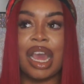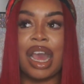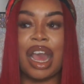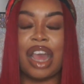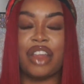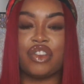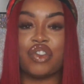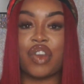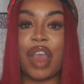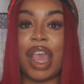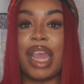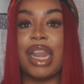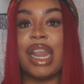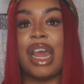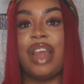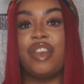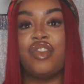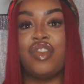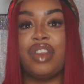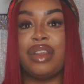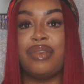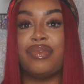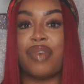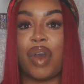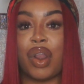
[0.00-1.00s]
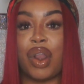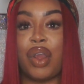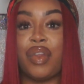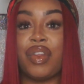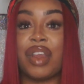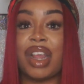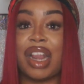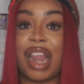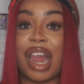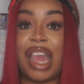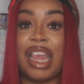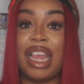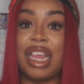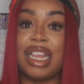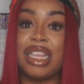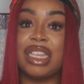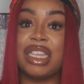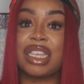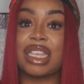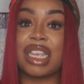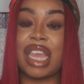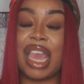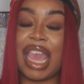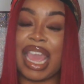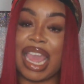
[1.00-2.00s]
I try and actually follow the
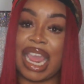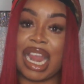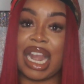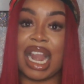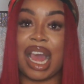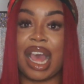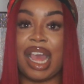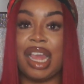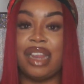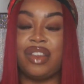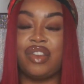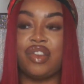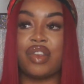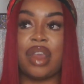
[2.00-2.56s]
client's hairline.